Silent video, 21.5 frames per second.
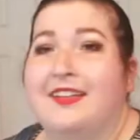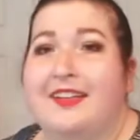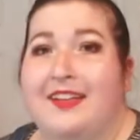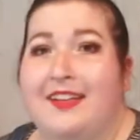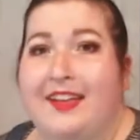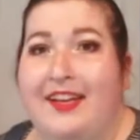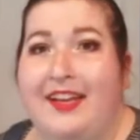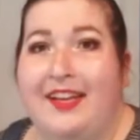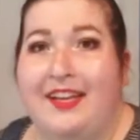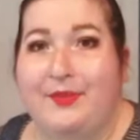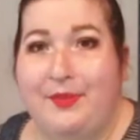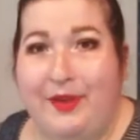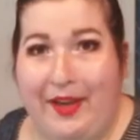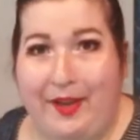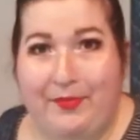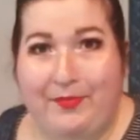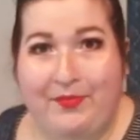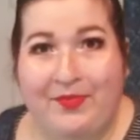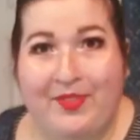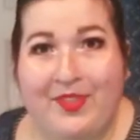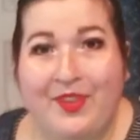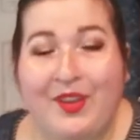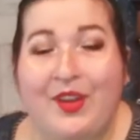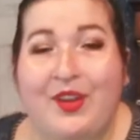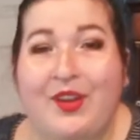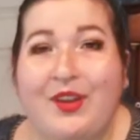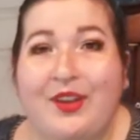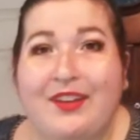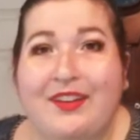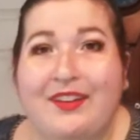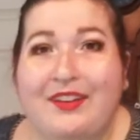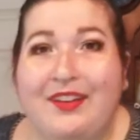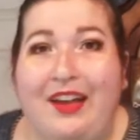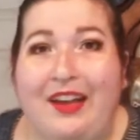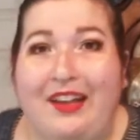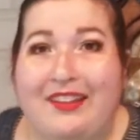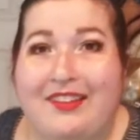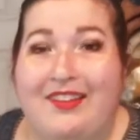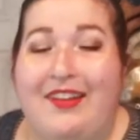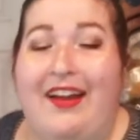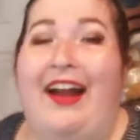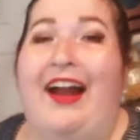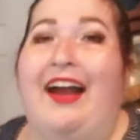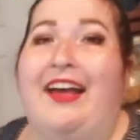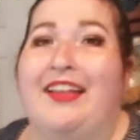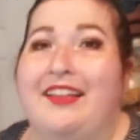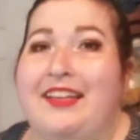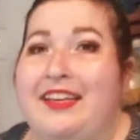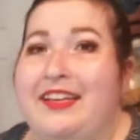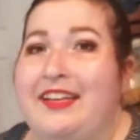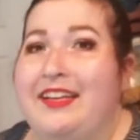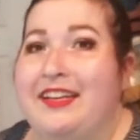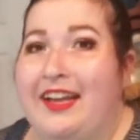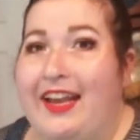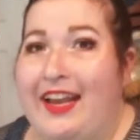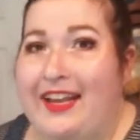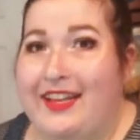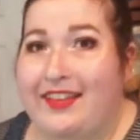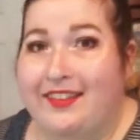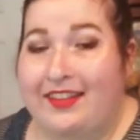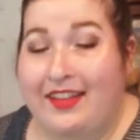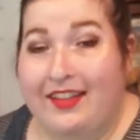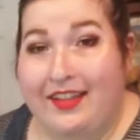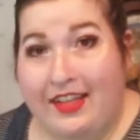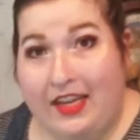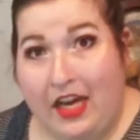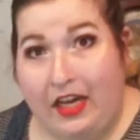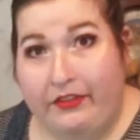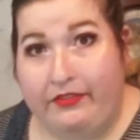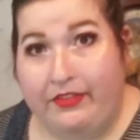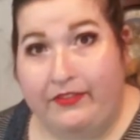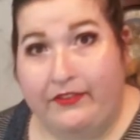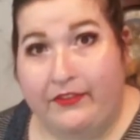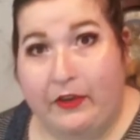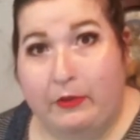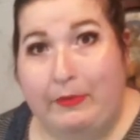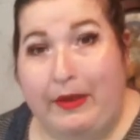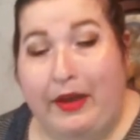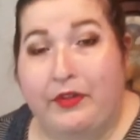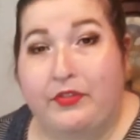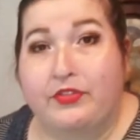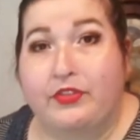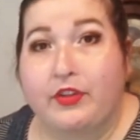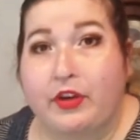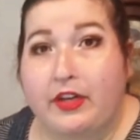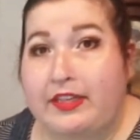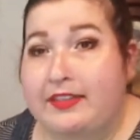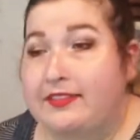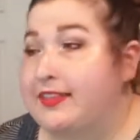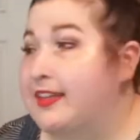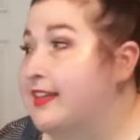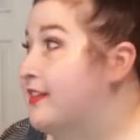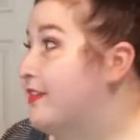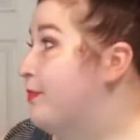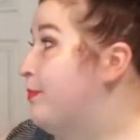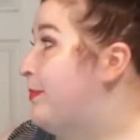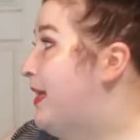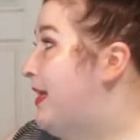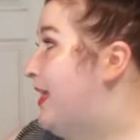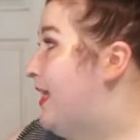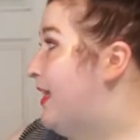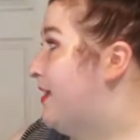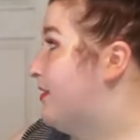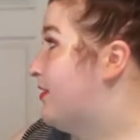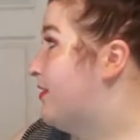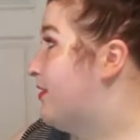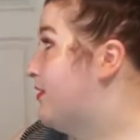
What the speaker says: Anyway. So I had the cakes in the oven for about 36 minutes